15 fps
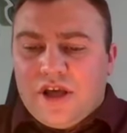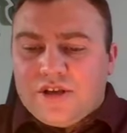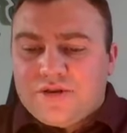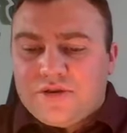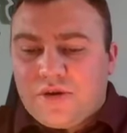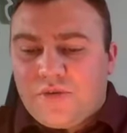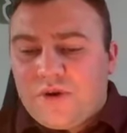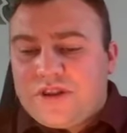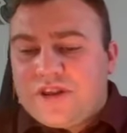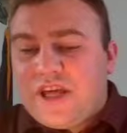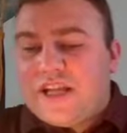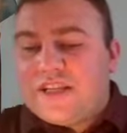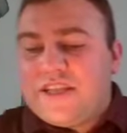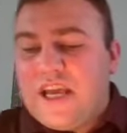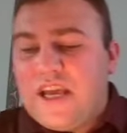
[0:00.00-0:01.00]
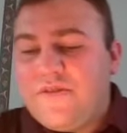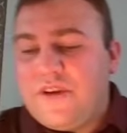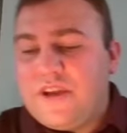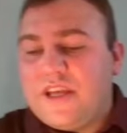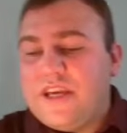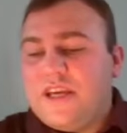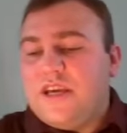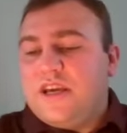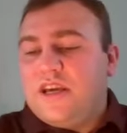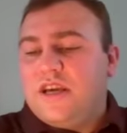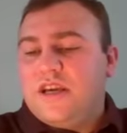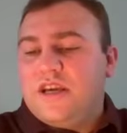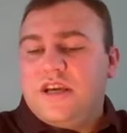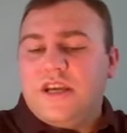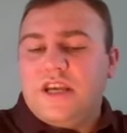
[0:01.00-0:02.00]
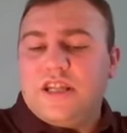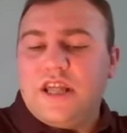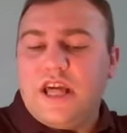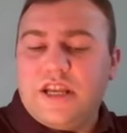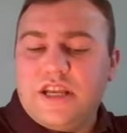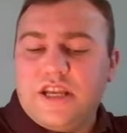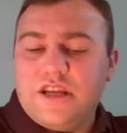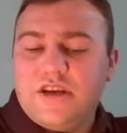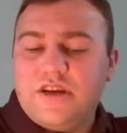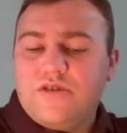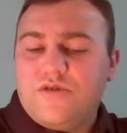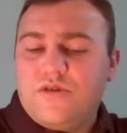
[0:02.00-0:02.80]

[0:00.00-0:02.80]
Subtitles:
So then with that, David, he then